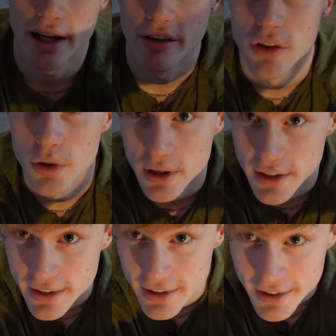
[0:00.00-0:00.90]
have no
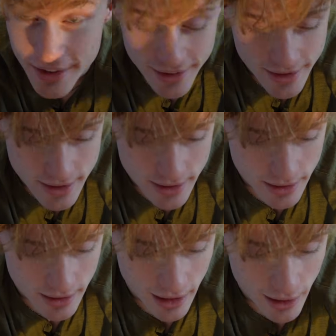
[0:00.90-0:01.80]
idea
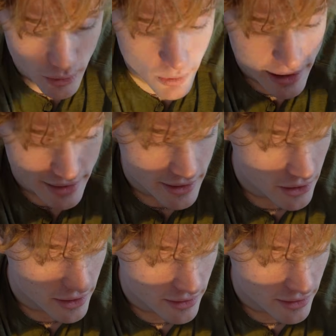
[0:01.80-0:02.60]
how well they're gonna